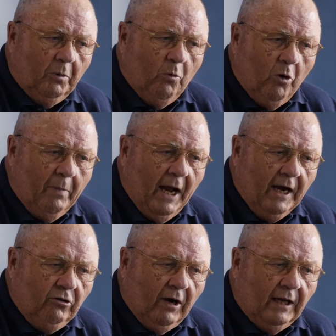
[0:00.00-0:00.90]
bit more
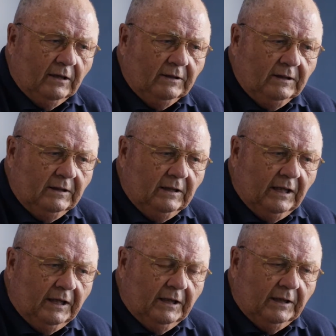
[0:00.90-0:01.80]
background.
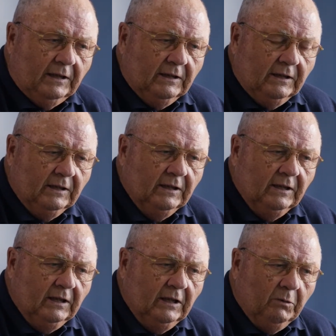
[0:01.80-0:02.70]
I
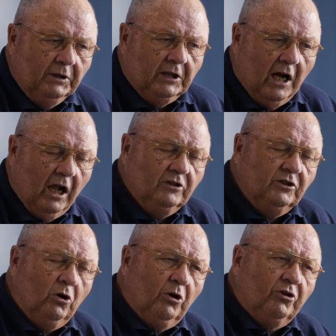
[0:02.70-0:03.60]
went to college at
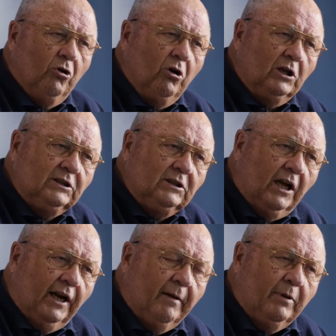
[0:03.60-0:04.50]
Holy Cross,
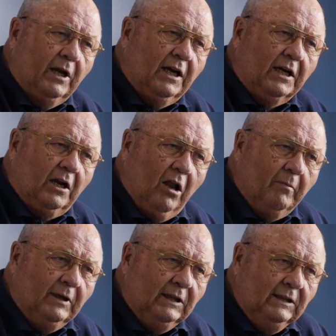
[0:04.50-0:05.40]
got an MBA at Columbia,